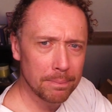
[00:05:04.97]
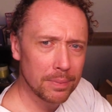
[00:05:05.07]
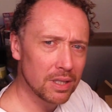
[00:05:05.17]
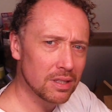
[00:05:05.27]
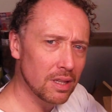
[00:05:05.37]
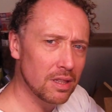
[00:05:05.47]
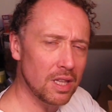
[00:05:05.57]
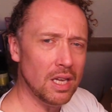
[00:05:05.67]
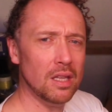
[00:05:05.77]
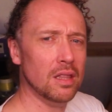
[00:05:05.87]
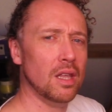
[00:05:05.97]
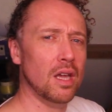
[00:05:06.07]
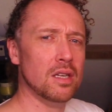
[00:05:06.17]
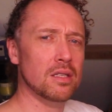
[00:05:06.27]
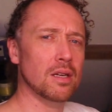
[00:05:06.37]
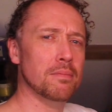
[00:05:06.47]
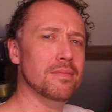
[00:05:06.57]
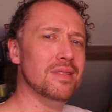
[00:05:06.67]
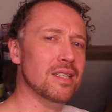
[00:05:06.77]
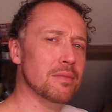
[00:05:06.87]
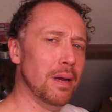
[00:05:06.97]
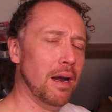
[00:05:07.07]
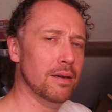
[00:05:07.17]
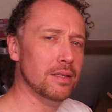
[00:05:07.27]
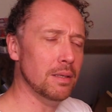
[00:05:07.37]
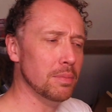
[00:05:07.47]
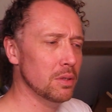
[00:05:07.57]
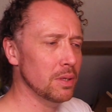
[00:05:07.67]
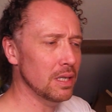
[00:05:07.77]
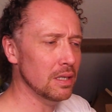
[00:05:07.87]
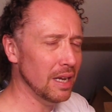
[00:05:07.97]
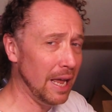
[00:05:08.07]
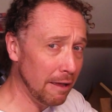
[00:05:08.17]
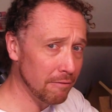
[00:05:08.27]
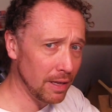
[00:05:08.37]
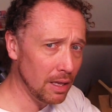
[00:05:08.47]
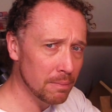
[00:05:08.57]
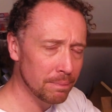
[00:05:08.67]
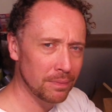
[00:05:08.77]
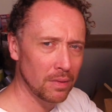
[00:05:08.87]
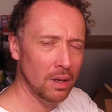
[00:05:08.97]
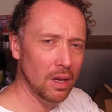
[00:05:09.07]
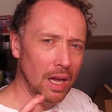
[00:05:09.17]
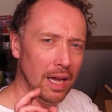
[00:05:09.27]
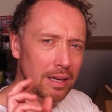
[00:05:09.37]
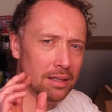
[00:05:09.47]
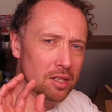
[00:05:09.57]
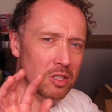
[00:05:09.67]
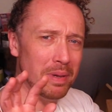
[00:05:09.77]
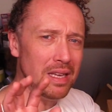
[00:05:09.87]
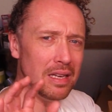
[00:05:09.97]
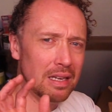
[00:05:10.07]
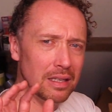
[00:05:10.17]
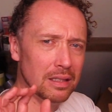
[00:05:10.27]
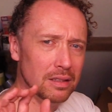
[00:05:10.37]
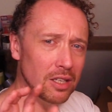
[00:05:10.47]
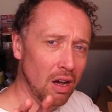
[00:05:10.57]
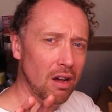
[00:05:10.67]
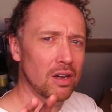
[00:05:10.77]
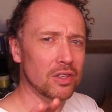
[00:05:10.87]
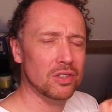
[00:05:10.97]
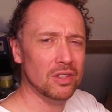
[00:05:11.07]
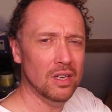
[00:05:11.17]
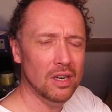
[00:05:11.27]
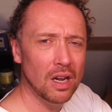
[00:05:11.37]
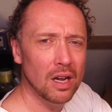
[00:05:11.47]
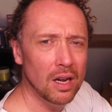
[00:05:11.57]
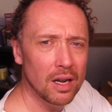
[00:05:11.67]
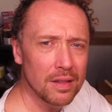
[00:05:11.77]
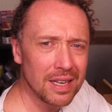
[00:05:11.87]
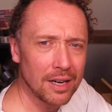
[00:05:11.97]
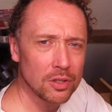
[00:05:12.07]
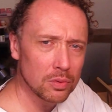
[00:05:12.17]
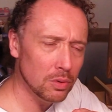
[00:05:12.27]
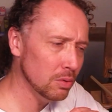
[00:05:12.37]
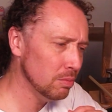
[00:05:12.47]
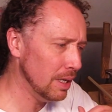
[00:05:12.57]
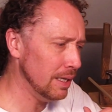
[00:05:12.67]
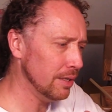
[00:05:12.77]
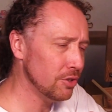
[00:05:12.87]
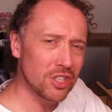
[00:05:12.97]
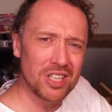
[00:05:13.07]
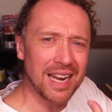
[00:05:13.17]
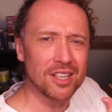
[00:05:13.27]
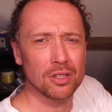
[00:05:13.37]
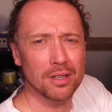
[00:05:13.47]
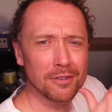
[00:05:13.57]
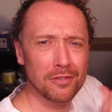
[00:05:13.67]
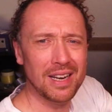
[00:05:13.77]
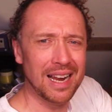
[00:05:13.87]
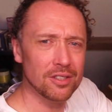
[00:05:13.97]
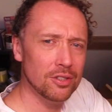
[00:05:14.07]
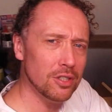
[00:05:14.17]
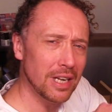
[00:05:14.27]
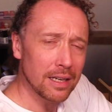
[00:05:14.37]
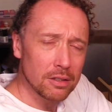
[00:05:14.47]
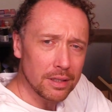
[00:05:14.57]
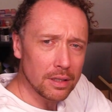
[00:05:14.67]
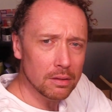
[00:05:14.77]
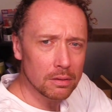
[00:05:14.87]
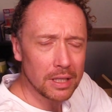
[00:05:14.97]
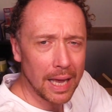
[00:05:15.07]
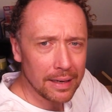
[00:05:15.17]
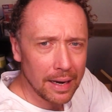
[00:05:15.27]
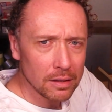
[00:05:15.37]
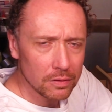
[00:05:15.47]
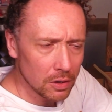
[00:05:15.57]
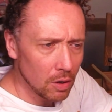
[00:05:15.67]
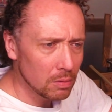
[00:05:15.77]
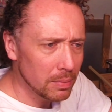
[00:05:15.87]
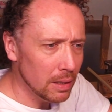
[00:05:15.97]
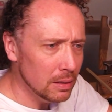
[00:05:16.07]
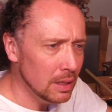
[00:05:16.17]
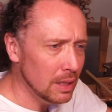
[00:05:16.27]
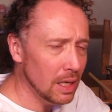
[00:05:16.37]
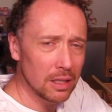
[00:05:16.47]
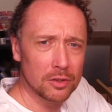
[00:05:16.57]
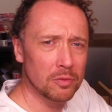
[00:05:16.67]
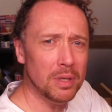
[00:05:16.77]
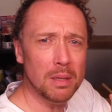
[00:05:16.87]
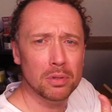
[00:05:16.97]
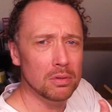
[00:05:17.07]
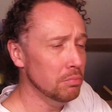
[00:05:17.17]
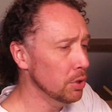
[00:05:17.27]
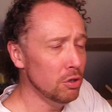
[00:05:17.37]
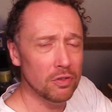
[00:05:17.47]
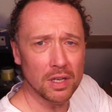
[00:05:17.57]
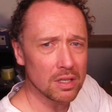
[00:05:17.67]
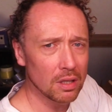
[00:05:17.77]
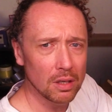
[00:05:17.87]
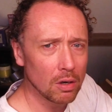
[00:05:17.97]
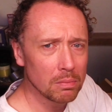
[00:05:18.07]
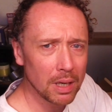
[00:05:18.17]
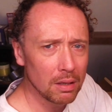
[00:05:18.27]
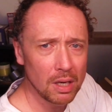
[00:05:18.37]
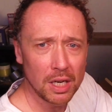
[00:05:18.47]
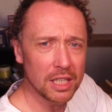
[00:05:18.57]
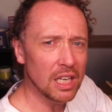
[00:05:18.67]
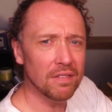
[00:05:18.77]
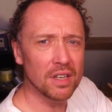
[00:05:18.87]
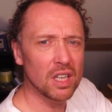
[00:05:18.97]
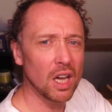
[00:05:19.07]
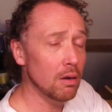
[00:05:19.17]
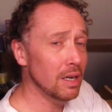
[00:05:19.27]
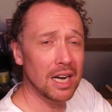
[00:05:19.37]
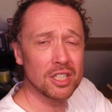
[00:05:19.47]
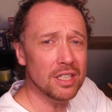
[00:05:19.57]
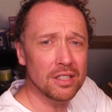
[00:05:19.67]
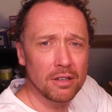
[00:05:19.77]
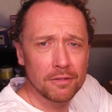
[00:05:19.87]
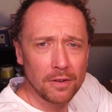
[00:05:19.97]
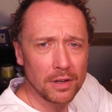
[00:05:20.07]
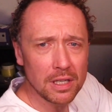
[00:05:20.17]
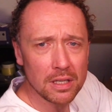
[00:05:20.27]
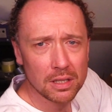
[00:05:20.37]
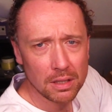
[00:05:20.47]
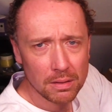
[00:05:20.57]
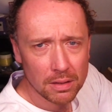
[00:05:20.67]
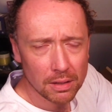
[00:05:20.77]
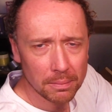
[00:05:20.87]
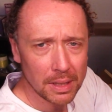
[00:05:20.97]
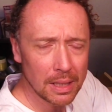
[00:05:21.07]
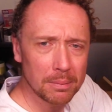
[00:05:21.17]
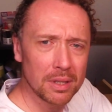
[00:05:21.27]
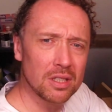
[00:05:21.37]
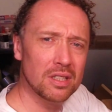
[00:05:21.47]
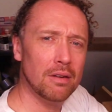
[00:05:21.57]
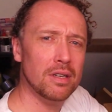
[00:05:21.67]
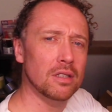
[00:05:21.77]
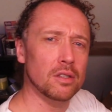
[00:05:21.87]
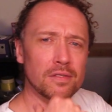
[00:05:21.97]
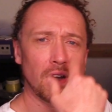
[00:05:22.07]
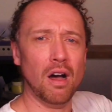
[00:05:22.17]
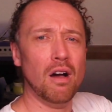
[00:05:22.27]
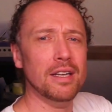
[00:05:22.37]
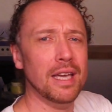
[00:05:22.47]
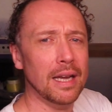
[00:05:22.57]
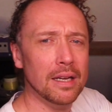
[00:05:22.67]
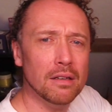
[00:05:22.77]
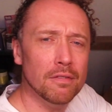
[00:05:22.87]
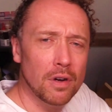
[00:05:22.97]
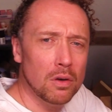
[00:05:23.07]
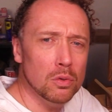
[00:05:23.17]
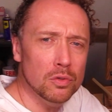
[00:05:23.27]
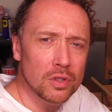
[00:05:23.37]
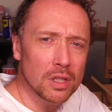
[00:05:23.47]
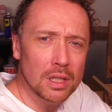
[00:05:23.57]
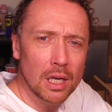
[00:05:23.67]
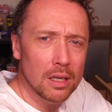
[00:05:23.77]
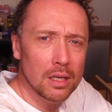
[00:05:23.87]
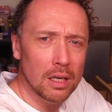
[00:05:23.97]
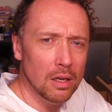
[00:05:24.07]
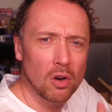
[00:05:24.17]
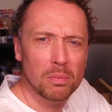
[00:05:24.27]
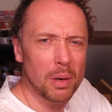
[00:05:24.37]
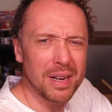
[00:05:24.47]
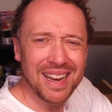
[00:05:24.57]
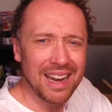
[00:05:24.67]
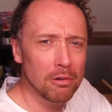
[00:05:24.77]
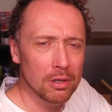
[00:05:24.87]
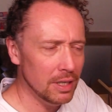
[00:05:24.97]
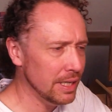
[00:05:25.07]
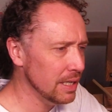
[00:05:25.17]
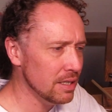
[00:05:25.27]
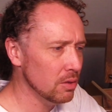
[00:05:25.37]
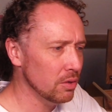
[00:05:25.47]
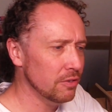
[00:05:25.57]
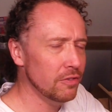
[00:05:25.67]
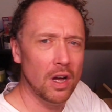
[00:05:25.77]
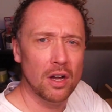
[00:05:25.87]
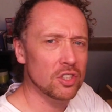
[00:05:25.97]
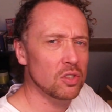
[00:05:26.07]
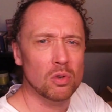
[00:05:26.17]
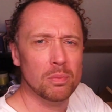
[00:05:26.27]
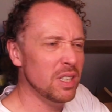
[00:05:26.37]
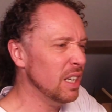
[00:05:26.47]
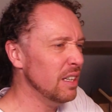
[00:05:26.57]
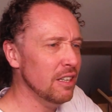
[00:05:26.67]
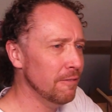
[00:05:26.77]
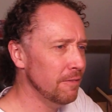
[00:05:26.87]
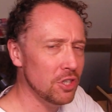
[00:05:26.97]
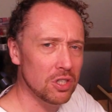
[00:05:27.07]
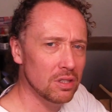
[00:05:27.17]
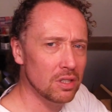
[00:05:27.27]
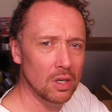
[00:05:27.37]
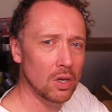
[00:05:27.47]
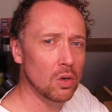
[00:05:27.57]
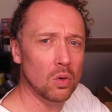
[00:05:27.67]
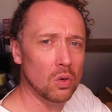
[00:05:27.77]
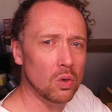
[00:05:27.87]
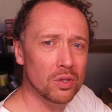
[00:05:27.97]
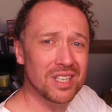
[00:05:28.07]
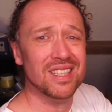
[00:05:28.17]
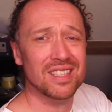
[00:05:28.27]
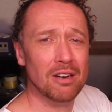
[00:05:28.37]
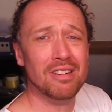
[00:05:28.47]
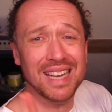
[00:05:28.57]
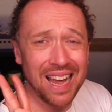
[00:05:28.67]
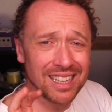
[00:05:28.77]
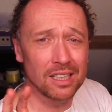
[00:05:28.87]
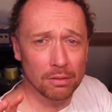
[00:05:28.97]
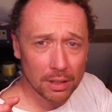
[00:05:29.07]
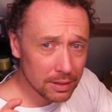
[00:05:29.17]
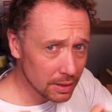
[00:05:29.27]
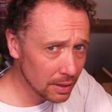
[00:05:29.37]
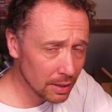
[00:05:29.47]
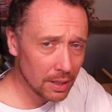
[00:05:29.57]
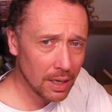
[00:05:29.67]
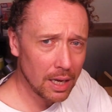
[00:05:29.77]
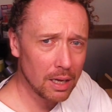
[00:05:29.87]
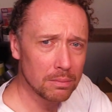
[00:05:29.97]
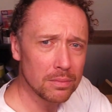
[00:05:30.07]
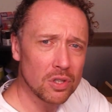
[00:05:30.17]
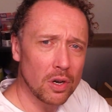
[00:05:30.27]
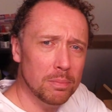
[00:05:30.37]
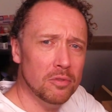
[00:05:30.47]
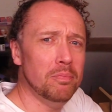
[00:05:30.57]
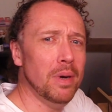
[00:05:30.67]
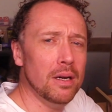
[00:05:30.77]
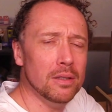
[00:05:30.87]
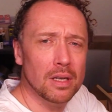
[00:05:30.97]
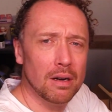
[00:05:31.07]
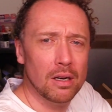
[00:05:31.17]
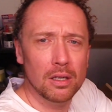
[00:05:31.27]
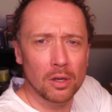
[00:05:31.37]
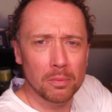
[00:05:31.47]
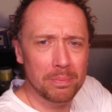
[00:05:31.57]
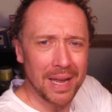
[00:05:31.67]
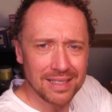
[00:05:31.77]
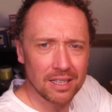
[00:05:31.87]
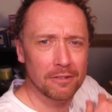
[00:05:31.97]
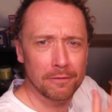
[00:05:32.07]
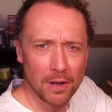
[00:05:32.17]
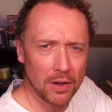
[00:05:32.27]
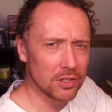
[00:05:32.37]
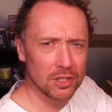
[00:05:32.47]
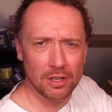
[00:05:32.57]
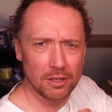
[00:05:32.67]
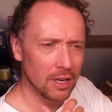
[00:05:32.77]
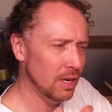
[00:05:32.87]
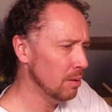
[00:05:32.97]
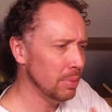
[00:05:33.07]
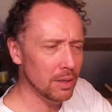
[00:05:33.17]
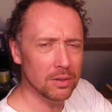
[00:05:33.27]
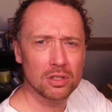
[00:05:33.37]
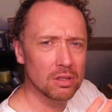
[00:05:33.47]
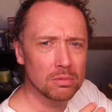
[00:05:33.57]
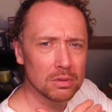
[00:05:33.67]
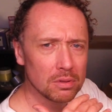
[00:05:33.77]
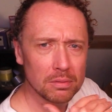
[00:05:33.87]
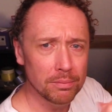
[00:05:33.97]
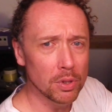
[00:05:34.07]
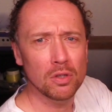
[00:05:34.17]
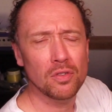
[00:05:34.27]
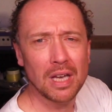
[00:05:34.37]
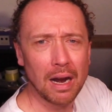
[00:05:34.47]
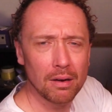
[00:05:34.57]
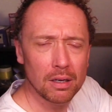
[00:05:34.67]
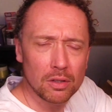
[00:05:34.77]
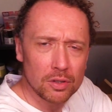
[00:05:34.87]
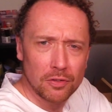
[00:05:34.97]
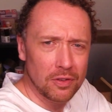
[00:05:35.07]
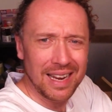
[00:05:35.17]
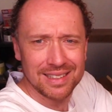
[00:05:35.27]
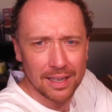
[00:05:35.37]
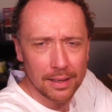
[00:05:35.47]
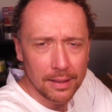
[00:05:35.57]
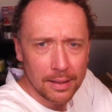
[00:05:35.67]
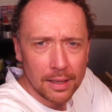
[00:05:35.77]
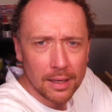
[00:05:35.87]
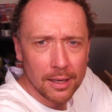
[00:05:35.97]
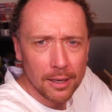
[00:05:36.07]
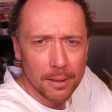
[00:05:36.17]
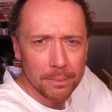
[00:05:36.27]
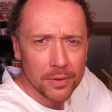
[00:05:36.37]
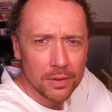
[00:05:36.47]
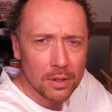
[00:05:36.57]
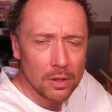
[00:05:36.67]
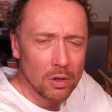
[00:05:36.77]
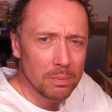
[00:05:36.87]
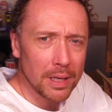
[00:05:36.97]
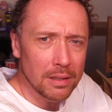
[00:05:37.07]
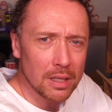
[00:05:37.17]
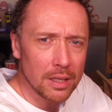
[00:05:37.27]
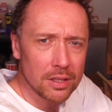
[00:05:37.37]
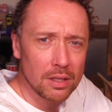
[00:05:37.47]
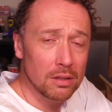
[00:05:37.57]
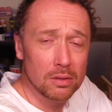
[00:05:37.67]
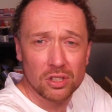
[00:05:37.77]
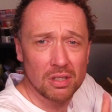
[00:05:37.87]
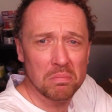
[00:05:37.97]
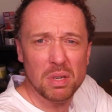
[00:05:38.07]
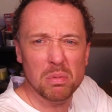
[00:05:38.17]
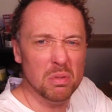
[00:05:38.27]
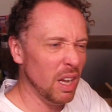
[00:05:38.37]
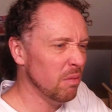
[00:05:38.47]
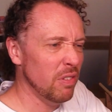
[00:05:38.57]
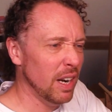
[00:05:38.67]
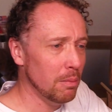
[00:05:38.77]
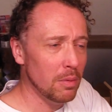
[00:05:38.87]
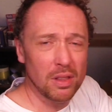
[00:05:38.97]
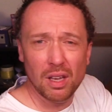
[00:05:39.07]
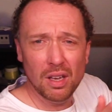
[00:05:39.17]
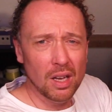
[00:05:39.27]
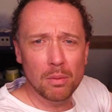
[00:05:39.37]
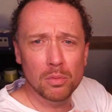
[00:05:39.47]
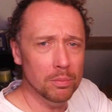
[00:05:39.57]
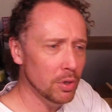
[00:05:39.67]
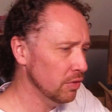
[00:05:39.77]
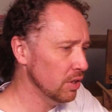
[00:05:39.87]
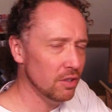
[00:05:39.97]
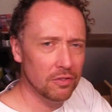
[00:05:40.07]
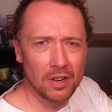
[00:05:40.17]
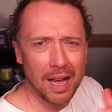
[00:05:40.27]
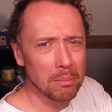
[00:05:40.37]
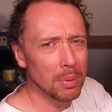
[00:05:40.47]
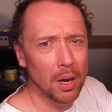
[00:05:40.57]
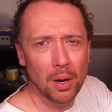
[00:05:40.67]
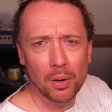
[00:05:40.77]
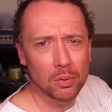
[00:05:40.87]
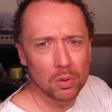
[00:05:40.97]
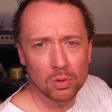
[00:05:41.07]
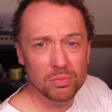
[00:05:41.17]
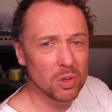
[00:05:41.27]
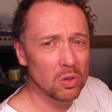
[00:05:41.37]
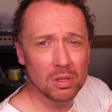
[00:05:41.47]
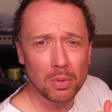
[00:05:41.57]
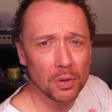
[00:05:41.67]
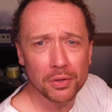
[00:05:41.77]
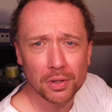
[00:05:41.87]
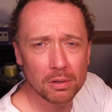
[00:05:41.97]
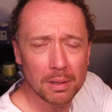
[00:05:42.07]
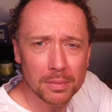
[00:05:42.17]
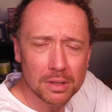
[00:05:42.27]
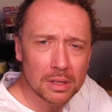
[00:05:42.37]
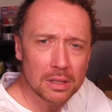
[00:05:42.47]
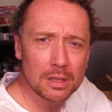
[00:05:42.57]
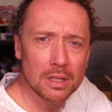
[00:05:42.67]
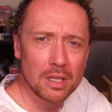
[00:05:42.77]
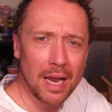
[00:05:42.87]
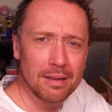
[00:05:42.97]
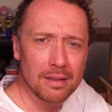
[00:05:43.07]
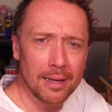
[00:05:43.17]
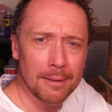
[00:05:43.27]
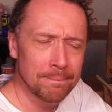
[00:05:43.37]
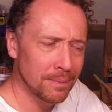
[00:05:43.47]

Because I think there's some disparity between heavy and speed and cast, the actual trajectory, the flat trajectory that you'll get out of a longbow. A lot of people move into longbow, give it a go, and actually don't find it suits them because there is a lot of arcing involved. A longbow inherently is not a fast or a particularly efficient or necessarily accurate type of bow. There are a lot better, faster bows that will move the arrow a lot flatter than the longbow does. So of course some people get fed up with it and will move into flat bow or all the modern equipment that's out there.